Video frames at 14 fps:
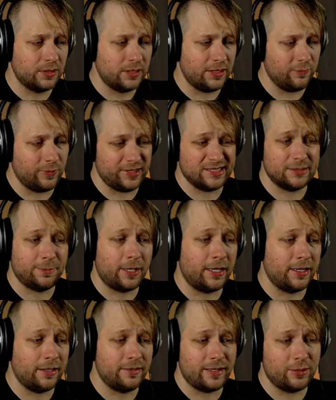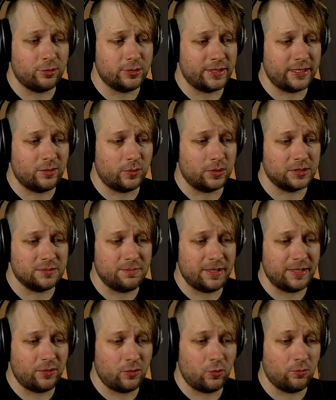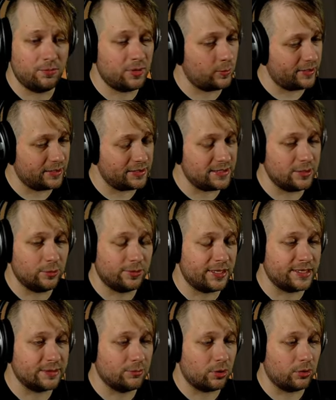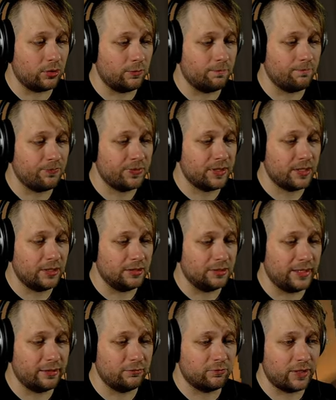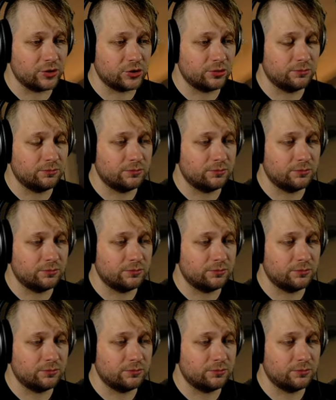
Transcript: If we can spot it and narrow down where it's made home, then we can deal with it tomorrow. Later, Ranger.